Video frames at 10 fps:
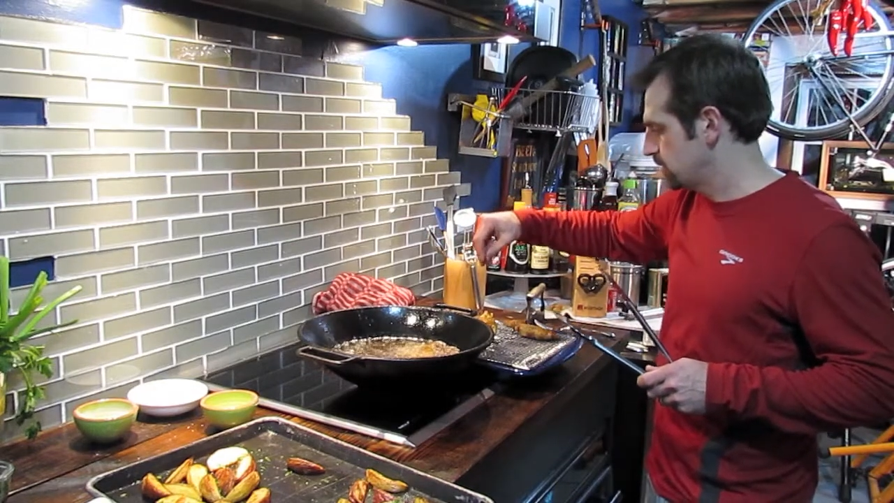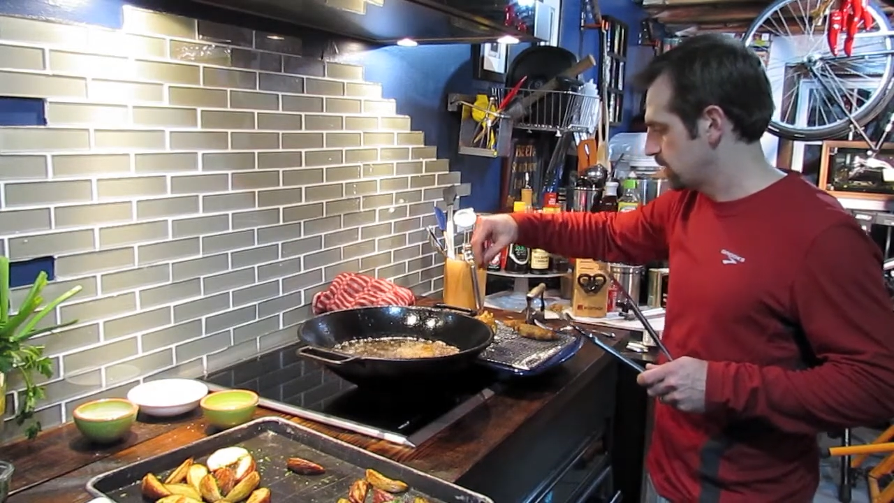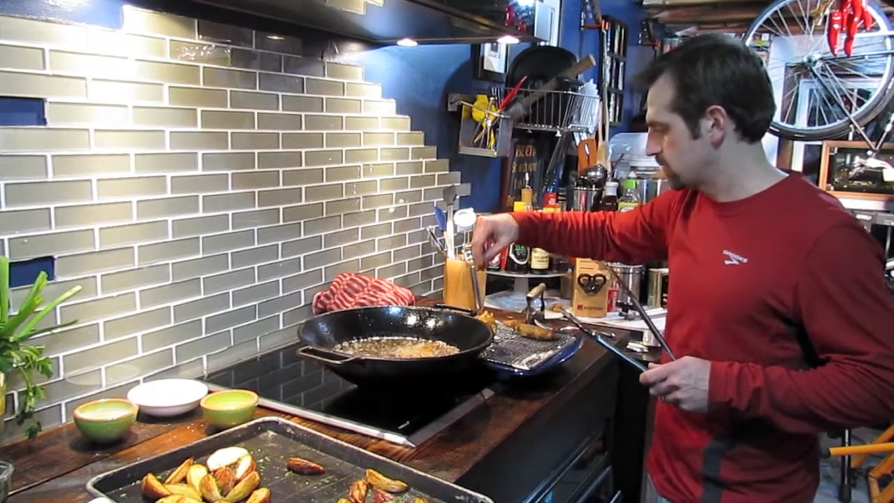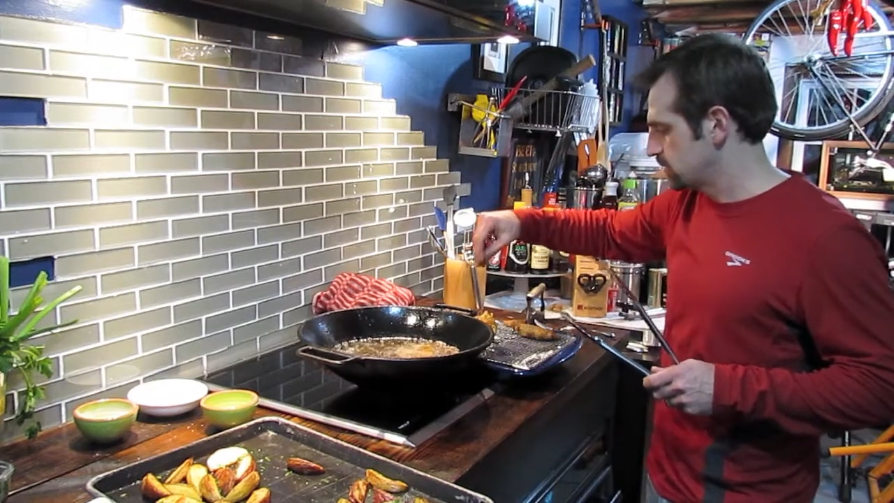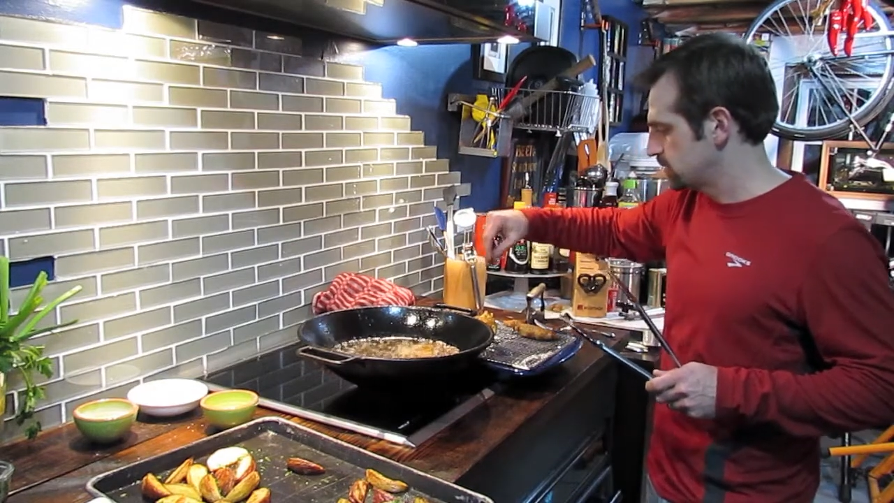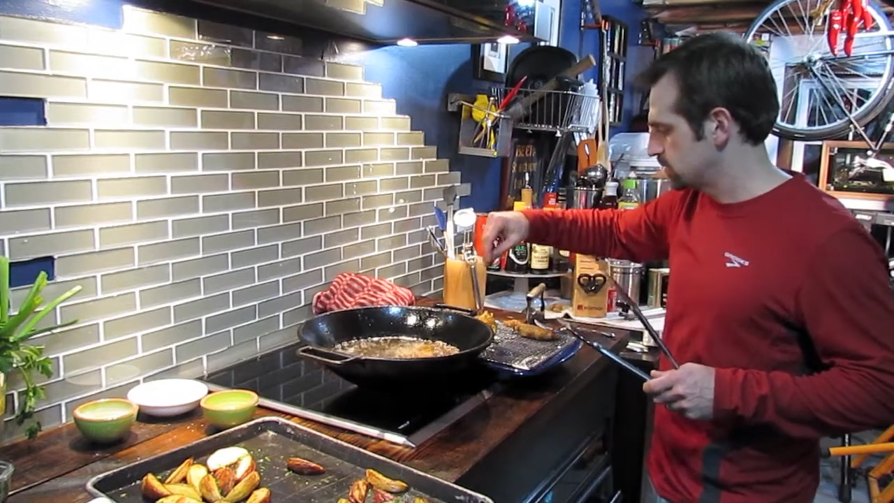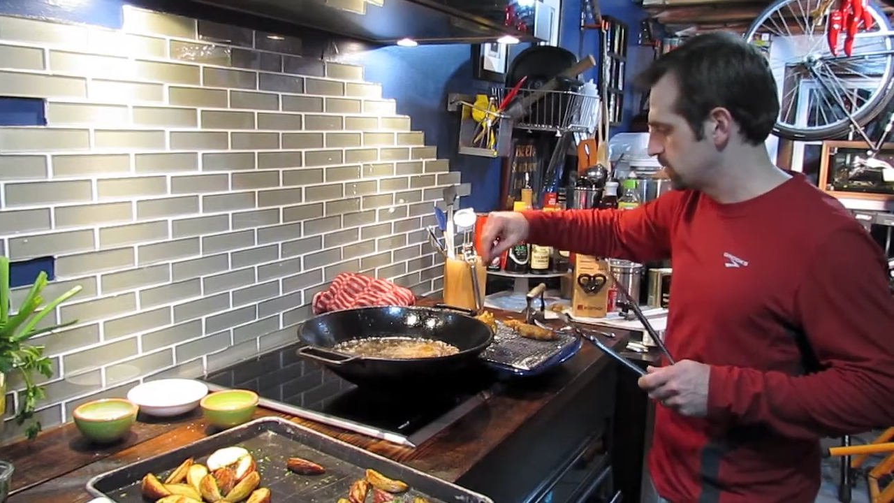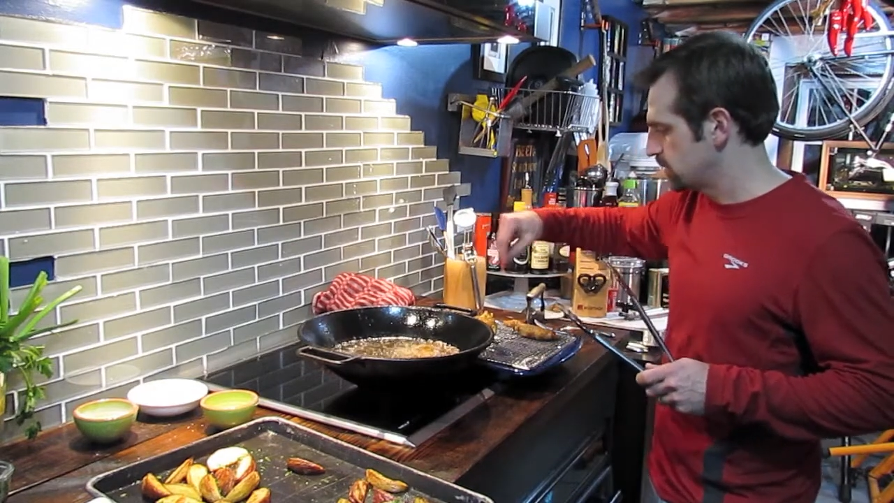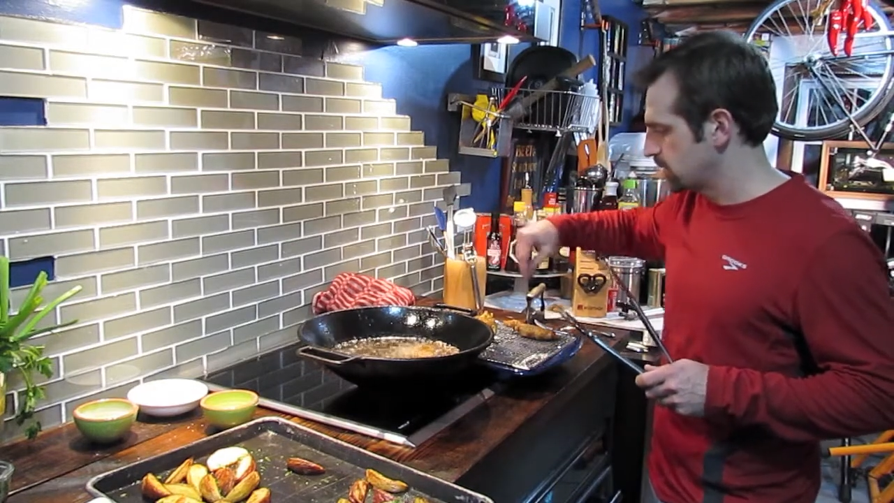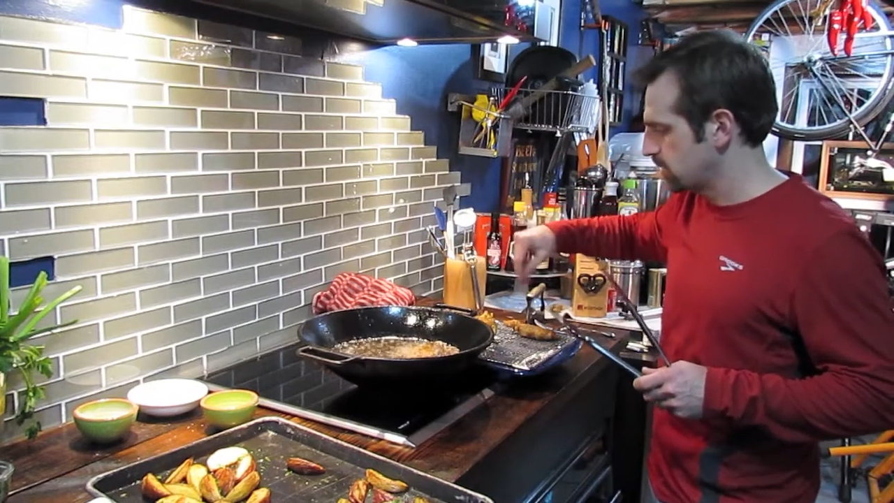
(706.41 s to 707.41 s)
That green's
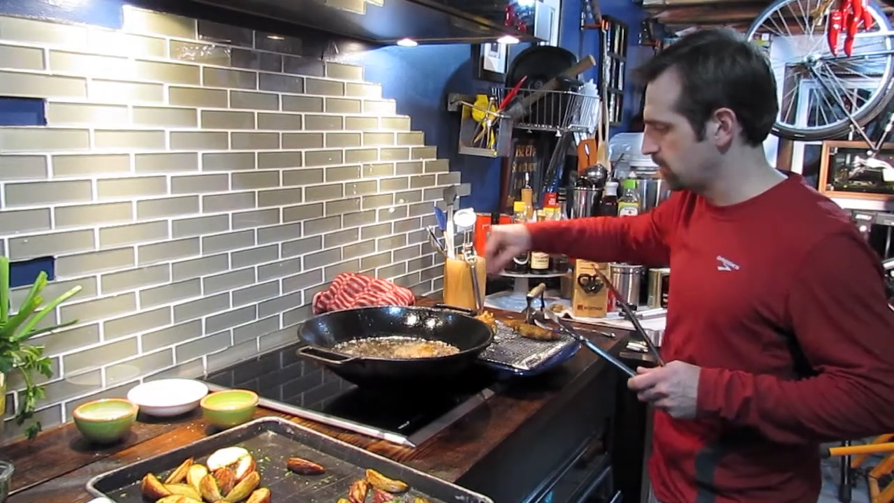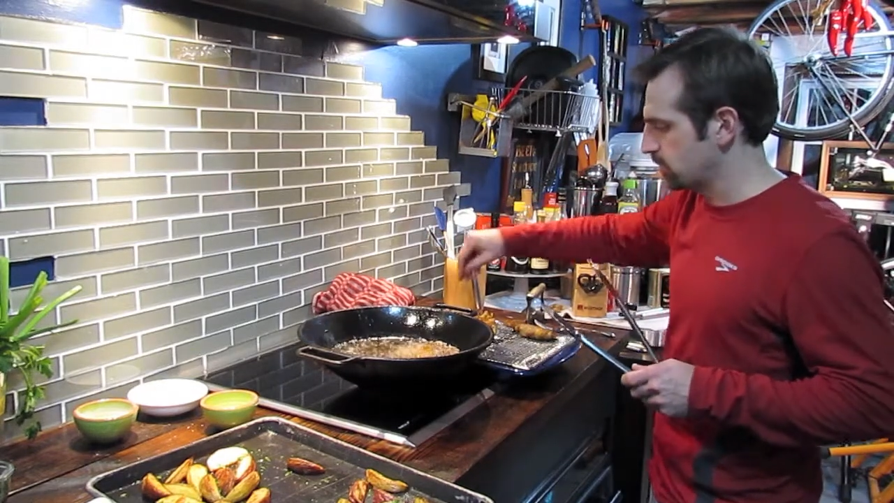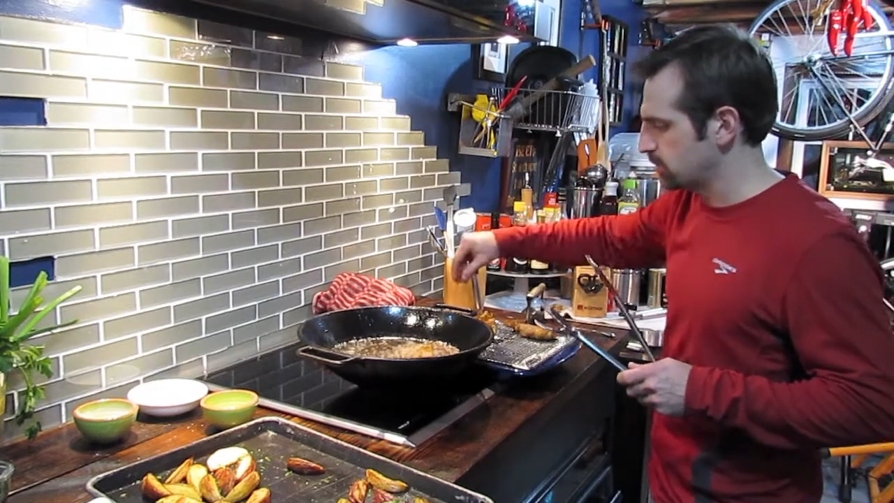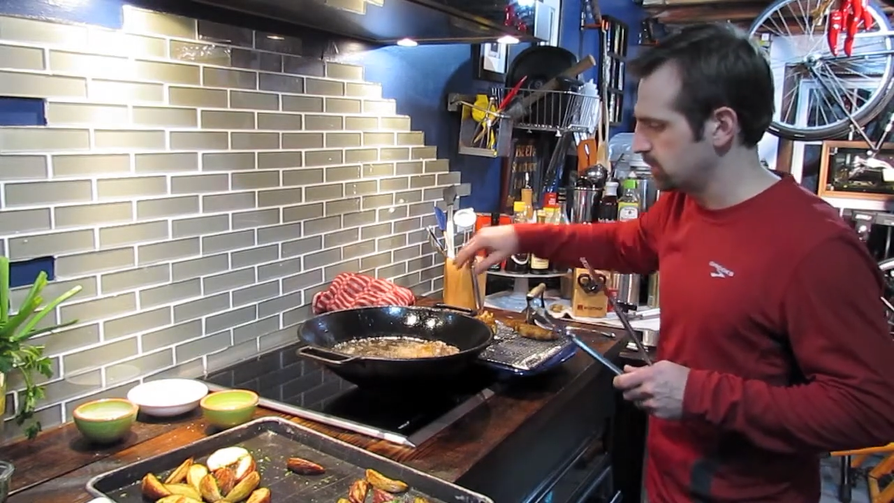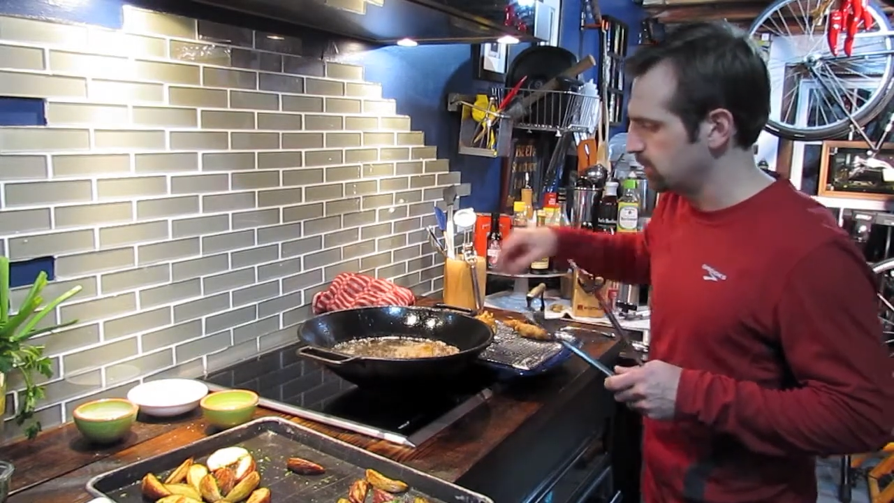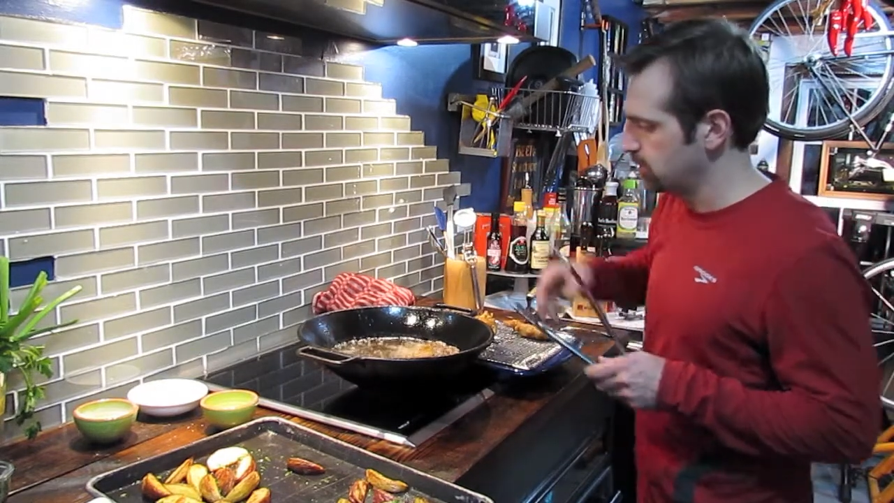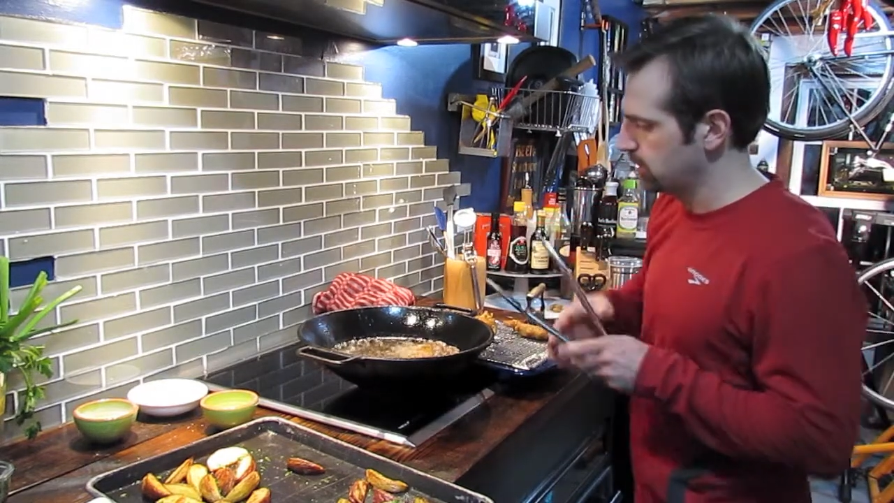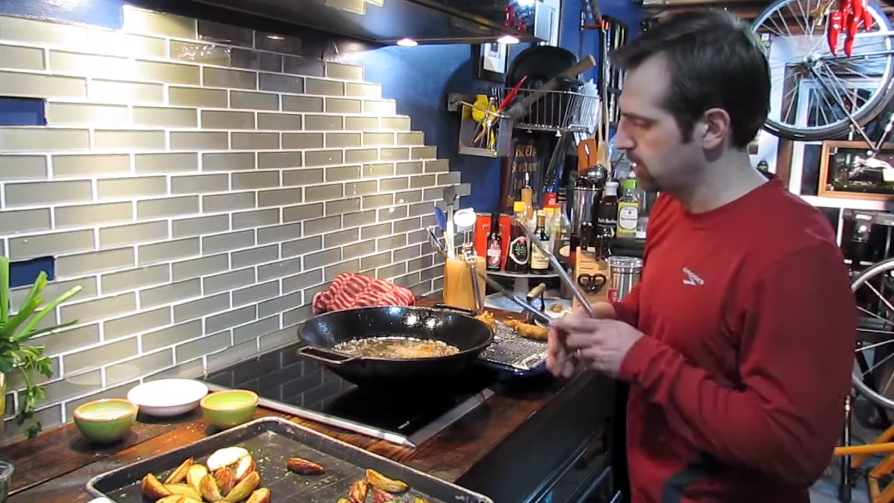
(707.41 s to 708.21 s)
already going to come through.